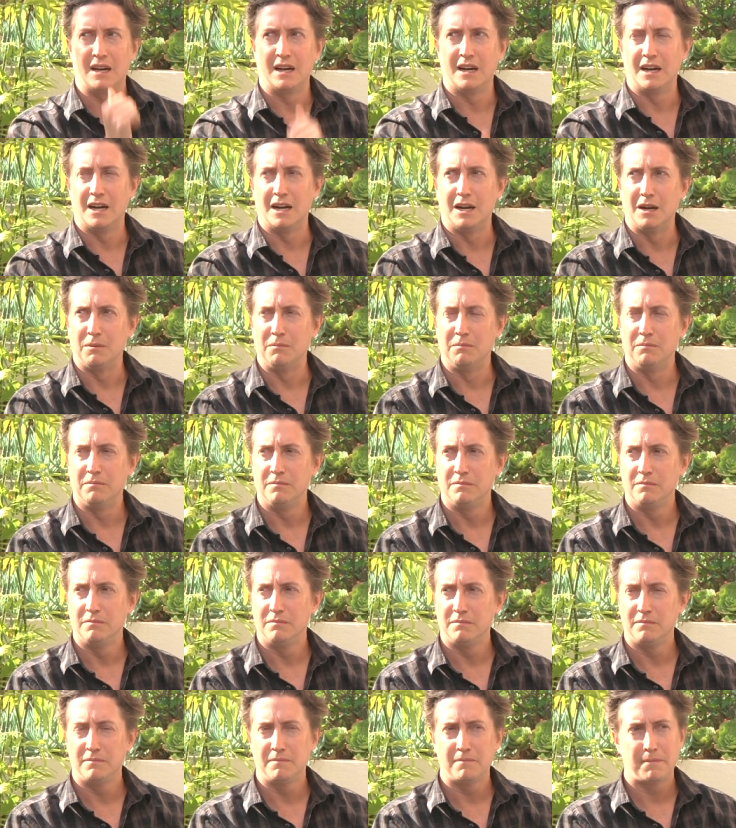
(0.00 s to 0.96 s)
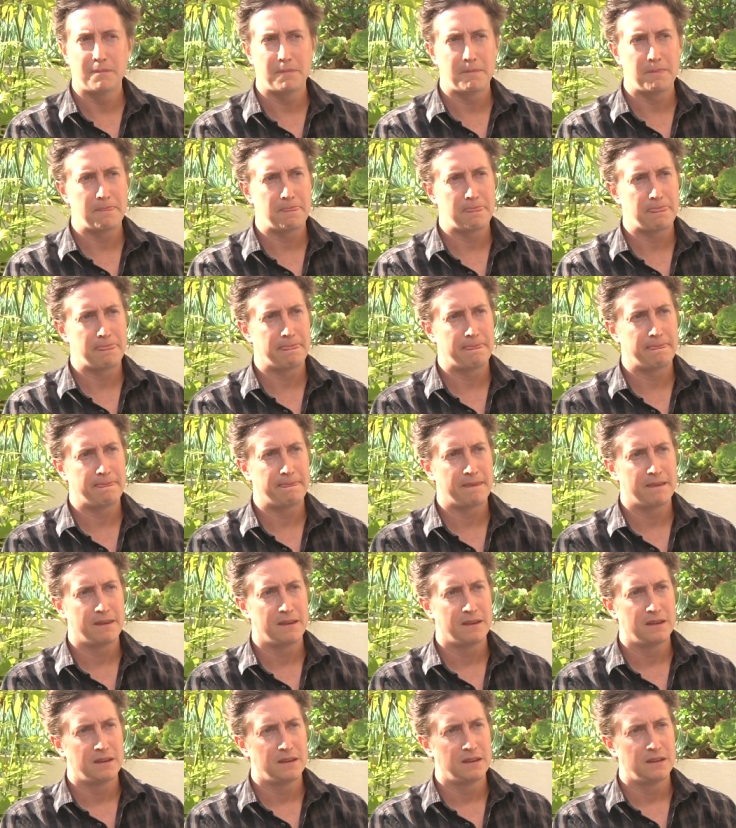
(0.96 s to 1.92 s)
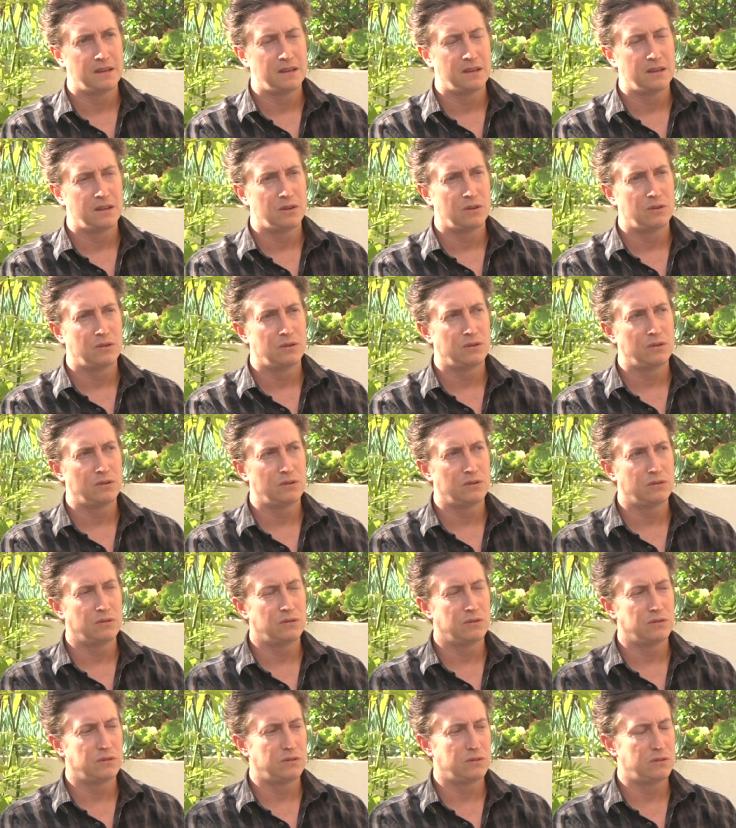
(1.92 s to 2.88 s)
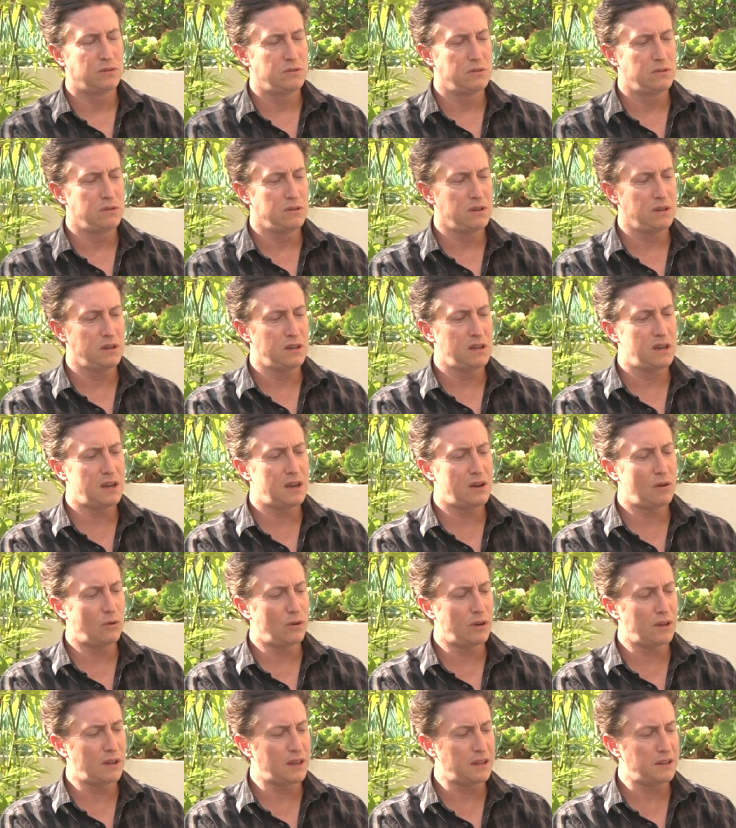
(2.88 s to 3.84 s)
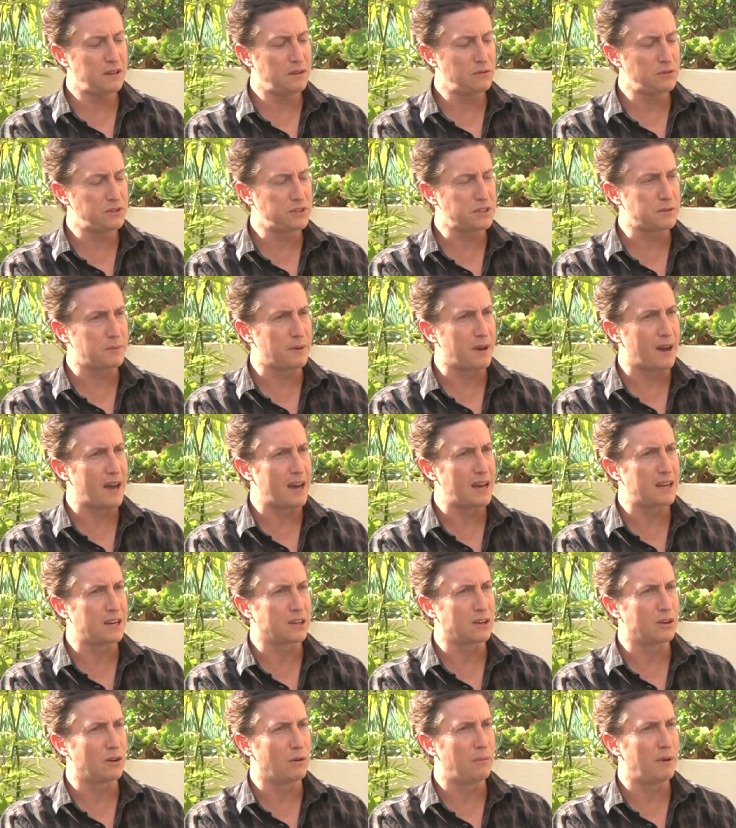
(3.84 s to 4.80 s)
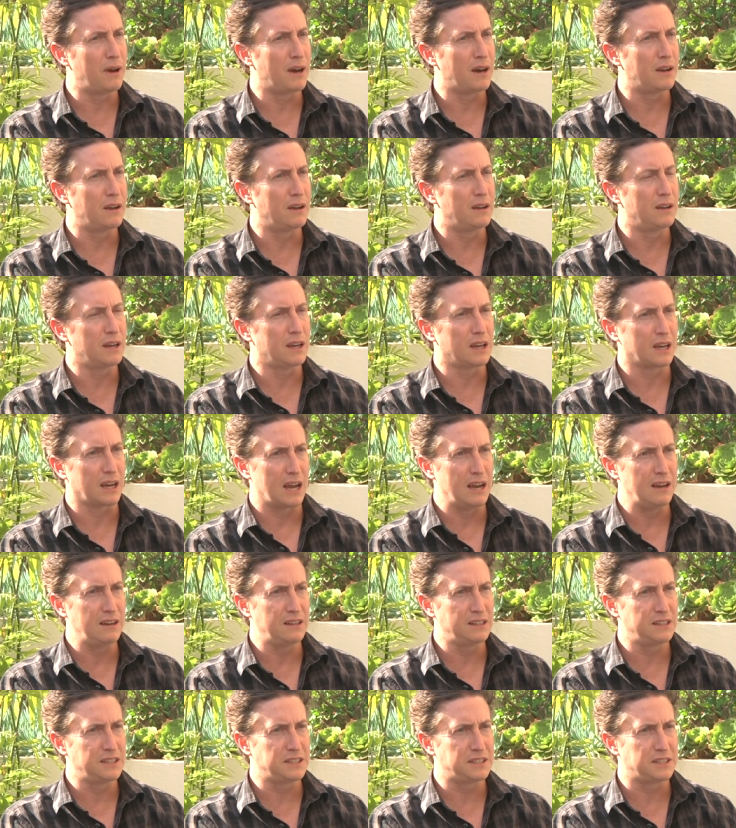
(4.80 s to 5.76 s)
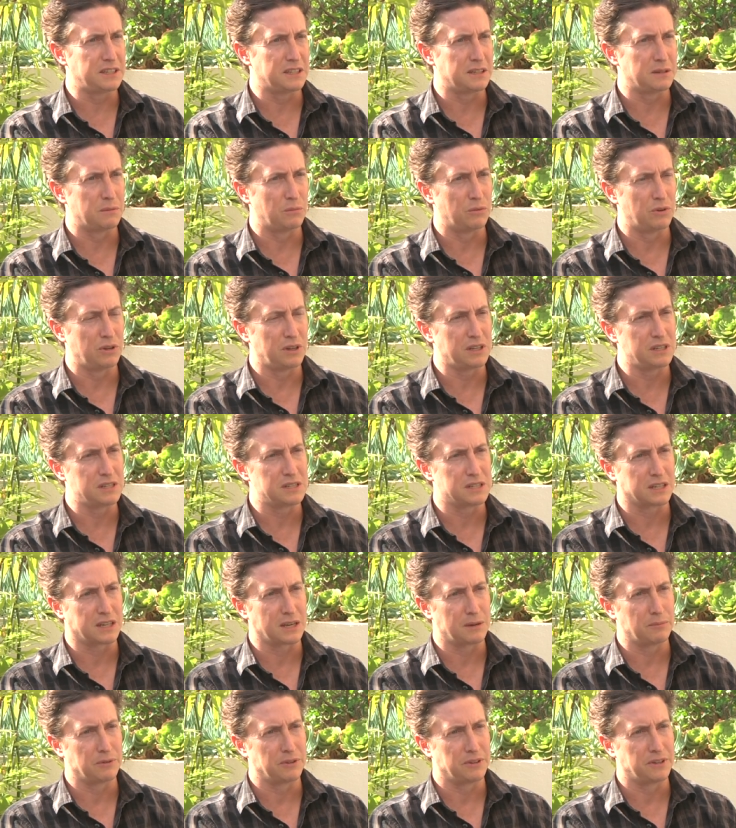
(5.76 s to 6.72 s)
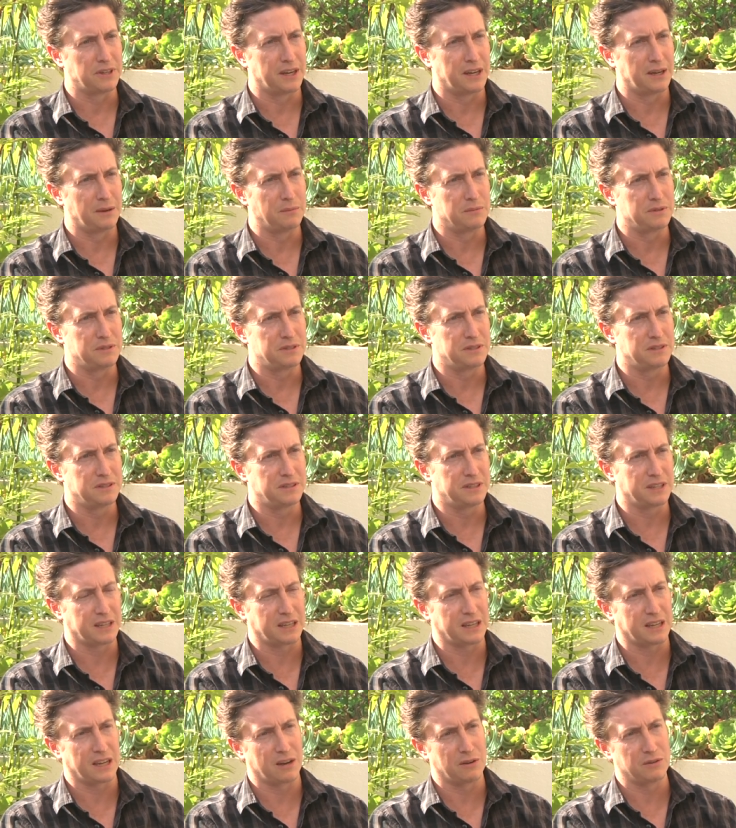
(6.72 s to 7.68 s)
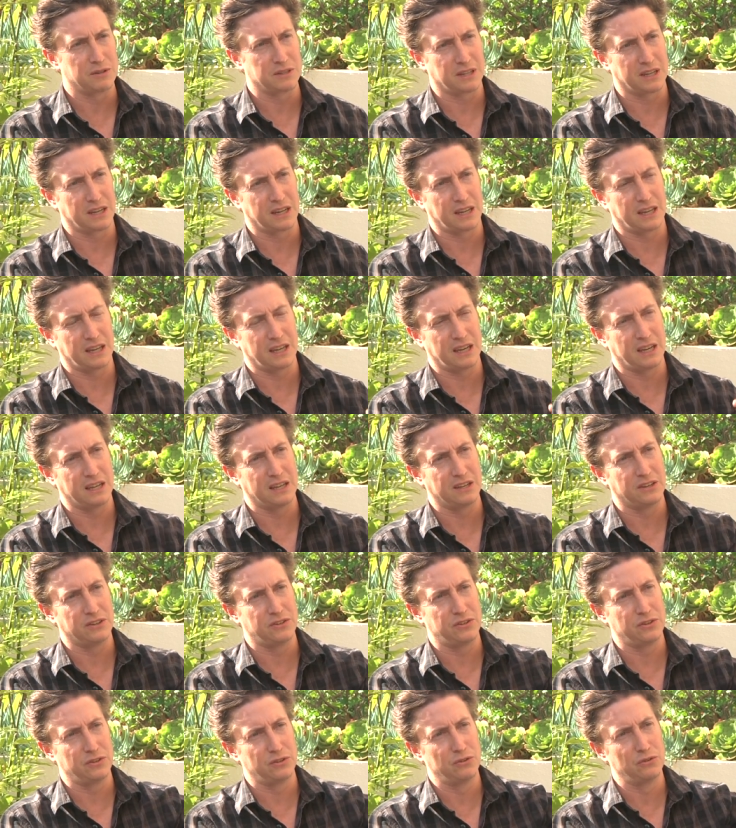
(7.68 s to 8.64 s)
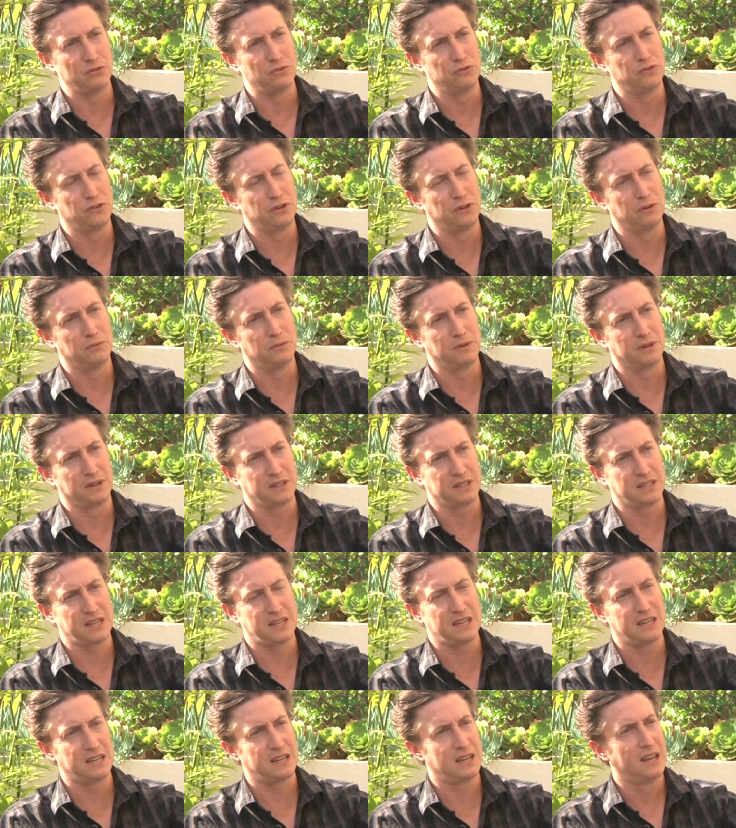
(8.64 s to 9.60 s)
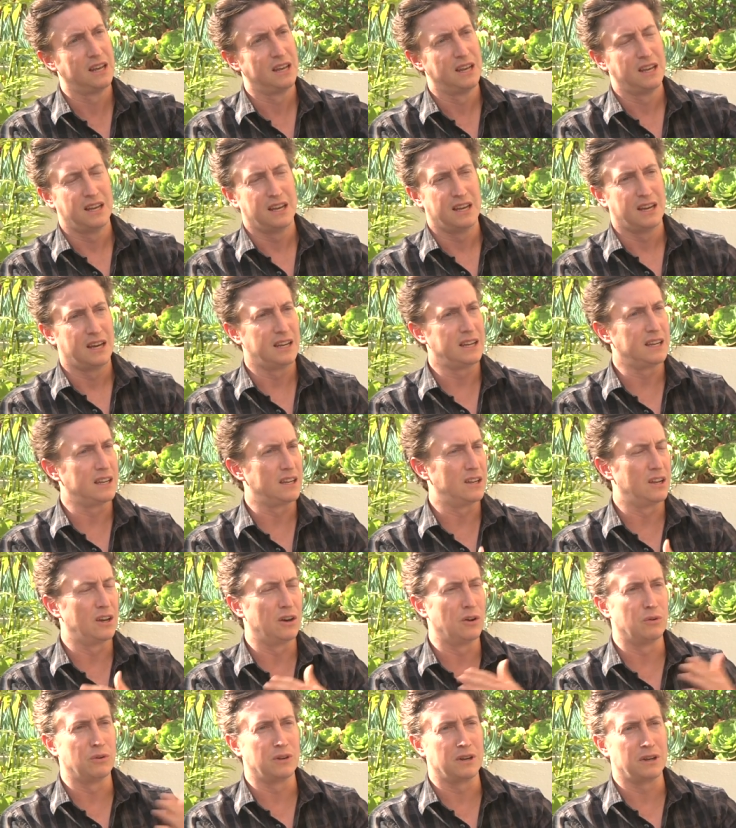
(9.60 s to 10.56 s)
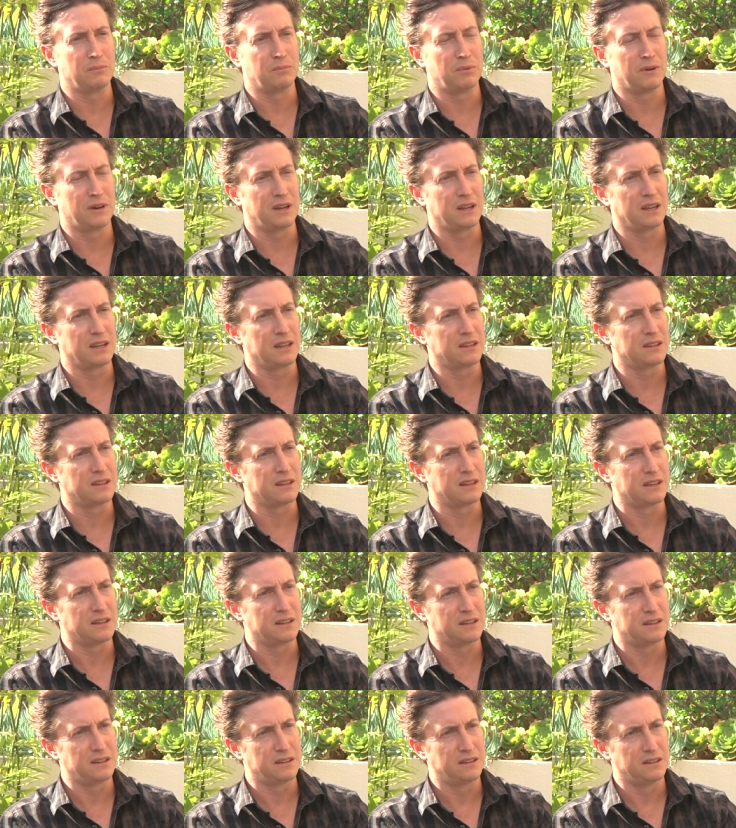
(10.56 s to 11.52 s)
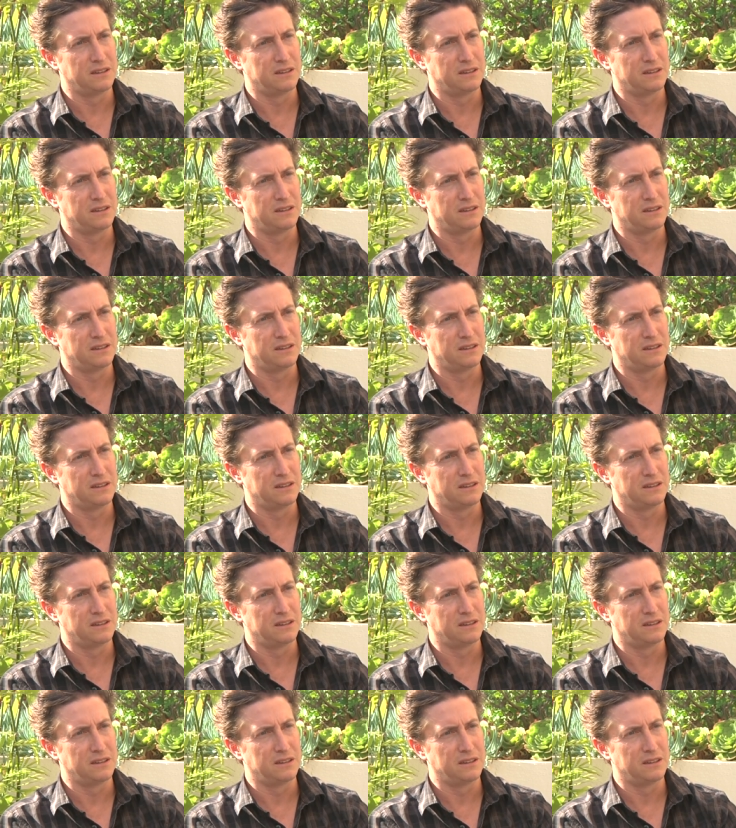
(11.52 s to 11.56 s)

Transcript: mean, you um, ever go, I can't do it, or I'm scared that I won't be able to do it, or? Yeah, well, it was just about how to go about it. And I enlisted in the Marines a couple of times, thinking I was going to get into film, because I didn't, I didn't know anybody that